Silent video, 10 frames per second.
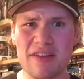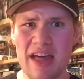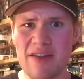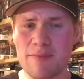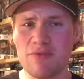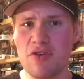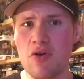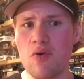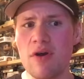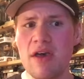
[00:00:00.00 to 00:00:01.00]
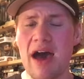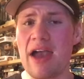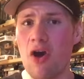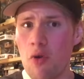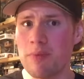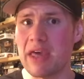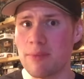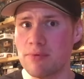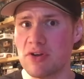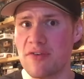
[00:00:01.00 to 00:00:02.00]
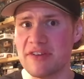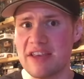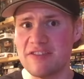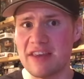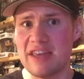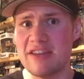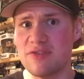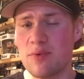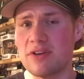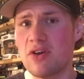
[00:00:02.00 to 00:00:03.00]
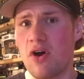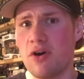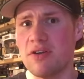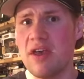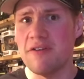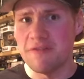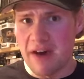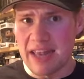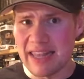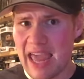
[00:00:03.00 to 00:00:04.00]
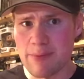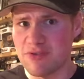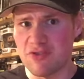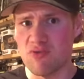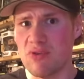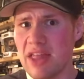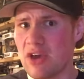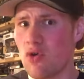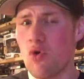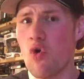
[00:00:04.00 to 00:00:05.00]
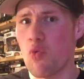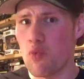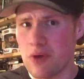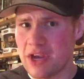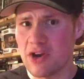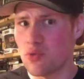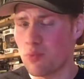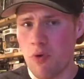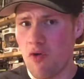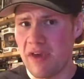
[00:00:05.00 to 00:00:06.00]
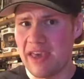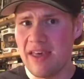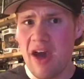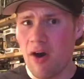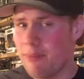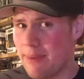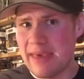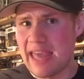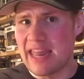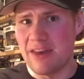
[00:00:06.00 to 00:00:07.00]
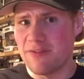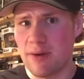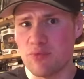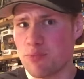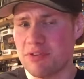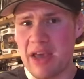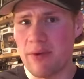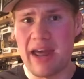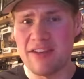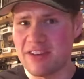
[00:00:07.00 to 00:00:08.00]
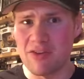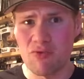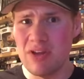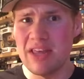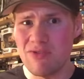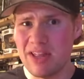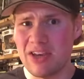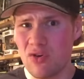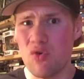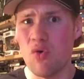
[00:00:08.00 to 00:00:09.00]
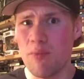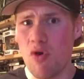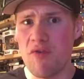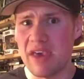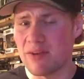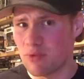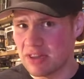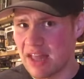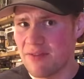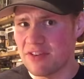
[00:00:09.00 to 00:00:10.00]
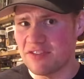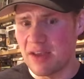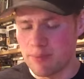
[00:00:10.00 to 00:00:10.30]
a lot of them too, I hope get a Blu-ray release. Like he did one called Funland, which is a really cool, weird movie. Maybe 88 Films will put that one out. It's like a really, really cool movie, and would love to see a